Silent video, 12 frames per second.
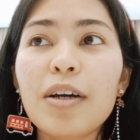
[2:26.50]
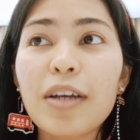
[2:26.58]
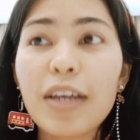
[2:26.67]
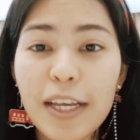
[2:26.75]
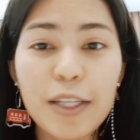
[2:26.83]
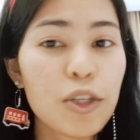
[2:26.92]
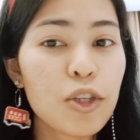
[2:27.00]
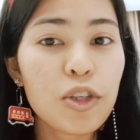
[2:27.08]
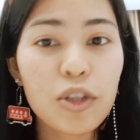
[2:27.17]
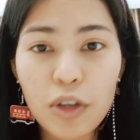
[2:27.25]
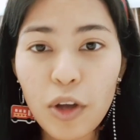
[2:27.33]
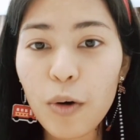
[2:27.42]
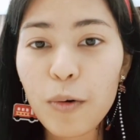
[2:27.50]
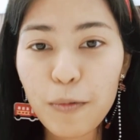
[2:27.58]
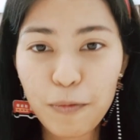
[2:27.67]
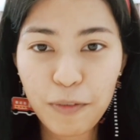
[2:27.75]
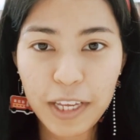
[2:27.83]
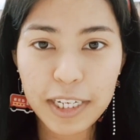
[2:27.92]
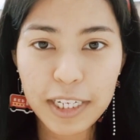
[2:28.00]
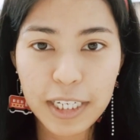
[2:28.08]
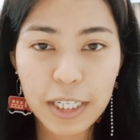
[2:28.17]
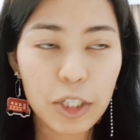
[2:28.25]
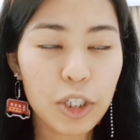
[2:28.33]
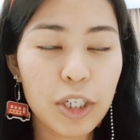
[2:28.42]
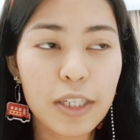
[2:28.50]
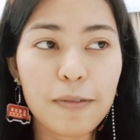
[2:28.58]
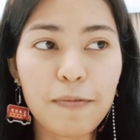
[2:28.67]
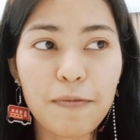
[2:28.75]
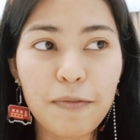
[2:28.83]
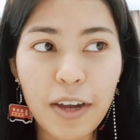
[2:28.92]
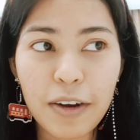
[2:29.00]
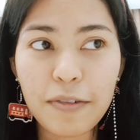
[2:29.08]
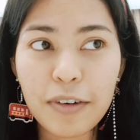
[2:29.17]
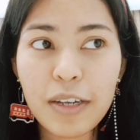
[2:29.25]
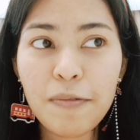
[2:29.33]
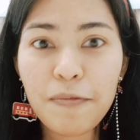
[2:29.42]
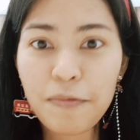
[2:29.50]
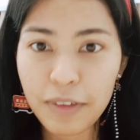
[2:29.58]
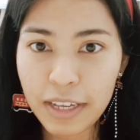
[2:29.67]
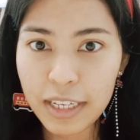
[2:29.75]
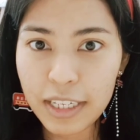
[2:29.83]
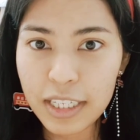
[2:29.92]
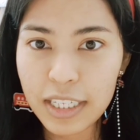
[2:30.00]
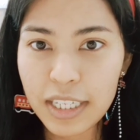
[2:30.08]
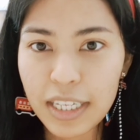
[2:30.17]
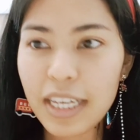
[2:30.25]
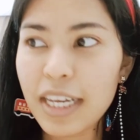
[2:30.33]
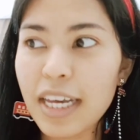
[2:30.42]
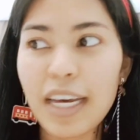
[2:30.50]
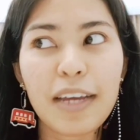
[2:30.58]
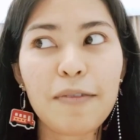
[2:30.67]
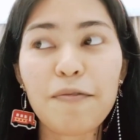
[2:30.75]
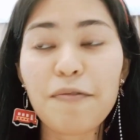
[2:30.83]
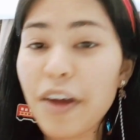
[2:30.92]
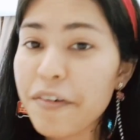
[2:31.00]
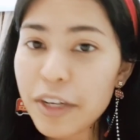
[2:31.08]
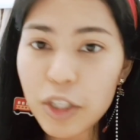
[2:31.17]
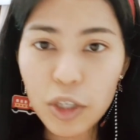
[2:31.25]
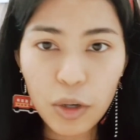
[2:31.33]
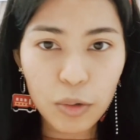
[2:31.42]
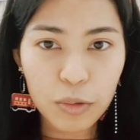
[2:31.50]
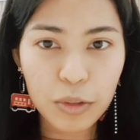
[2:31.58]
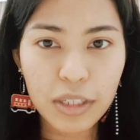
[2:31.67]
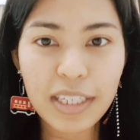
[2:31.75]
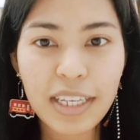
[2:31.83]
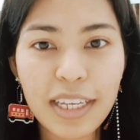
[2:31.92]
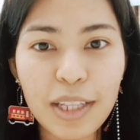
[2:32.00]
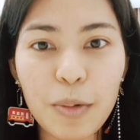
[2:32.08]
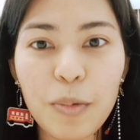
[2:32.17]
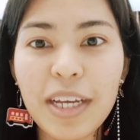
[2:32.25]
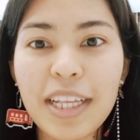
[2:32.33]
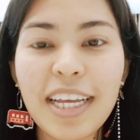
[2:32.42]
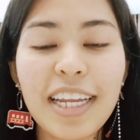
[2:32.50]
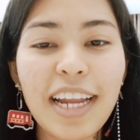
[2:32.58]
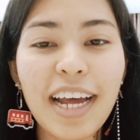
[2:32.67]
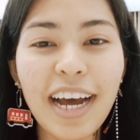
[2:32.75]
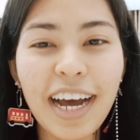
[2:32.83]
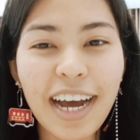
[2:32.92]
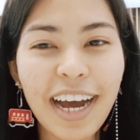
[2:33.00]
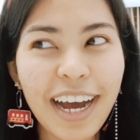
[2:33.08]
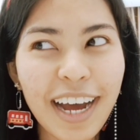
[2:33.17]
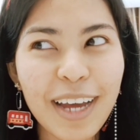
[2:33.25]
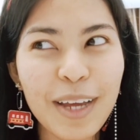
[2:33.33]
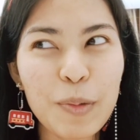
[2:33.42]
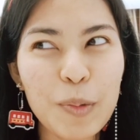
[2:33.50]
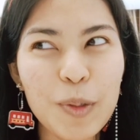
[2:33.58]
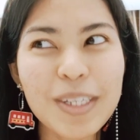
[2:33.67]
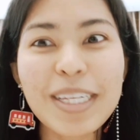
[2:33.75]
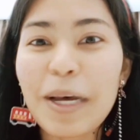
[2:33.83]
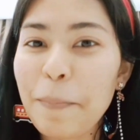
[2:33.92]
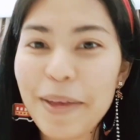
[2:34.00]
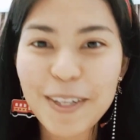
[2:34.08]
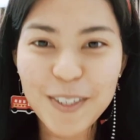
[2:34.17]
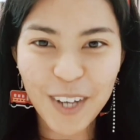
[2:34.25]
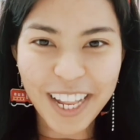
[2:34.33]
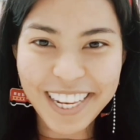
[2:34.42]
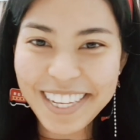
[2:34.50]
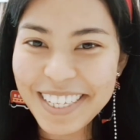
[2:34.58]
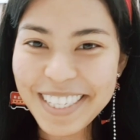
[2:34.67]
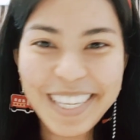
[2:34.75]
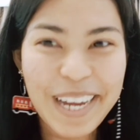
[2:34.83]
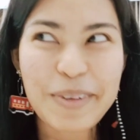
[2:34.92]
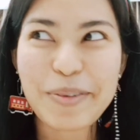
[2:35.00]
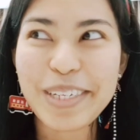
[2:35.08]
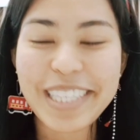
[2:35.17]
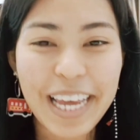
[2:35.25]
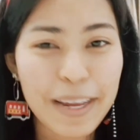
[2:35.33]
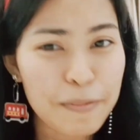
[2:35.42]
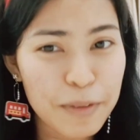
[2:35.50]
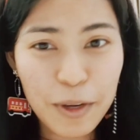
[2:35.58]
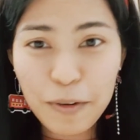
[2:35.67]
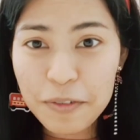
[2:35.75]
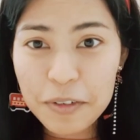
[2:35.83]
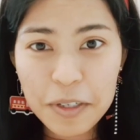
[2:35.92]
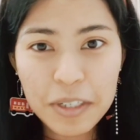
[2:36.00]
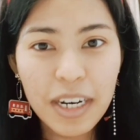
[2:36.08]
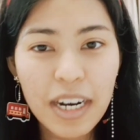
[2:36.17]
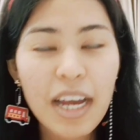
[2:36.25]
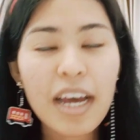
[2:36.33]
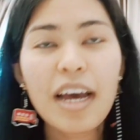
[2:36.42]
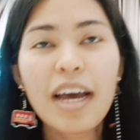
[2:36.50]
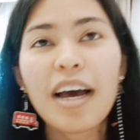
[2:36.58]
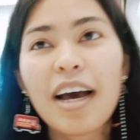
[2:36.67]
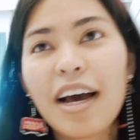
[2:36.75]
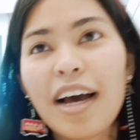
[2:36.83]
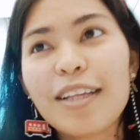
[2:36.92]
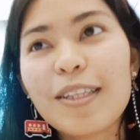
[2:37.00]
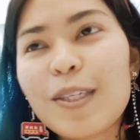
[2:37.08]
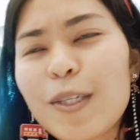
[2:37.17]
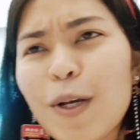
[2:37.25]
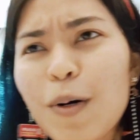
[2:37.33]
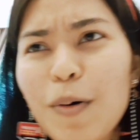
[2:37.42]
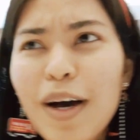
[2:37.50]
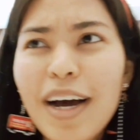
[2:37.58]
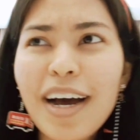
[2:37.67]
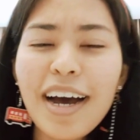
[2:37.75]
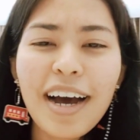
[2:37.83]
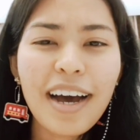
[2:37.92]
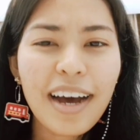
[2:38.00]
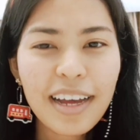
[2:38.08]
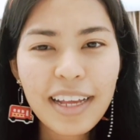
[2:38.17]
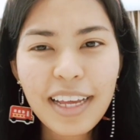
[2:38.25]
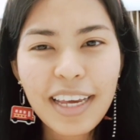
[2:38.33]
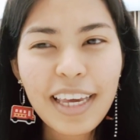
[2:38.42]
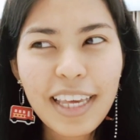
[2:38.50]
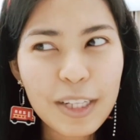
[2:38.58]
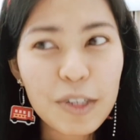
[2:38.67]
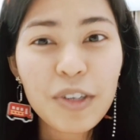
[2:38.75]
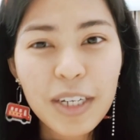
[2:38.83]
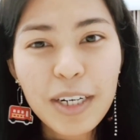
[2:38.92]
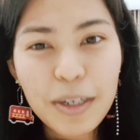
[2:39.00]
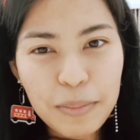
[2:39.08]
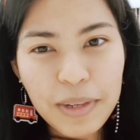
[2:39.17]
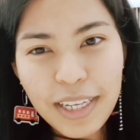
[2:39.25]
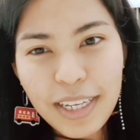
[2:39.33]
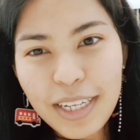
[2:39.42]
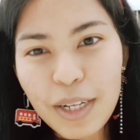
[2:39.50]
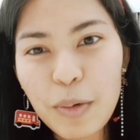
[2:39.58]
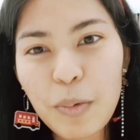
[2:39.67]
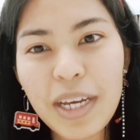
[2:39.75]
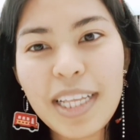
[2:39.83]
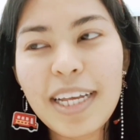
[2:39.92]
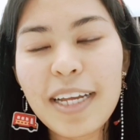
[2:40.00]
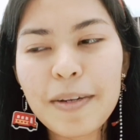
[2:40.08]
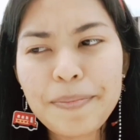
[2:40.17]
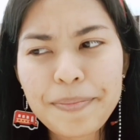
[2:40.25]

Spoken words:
is so fit. She's very fit and very toned in a way that I was a bit jealous. I was envy of her. So it triggered me in a way that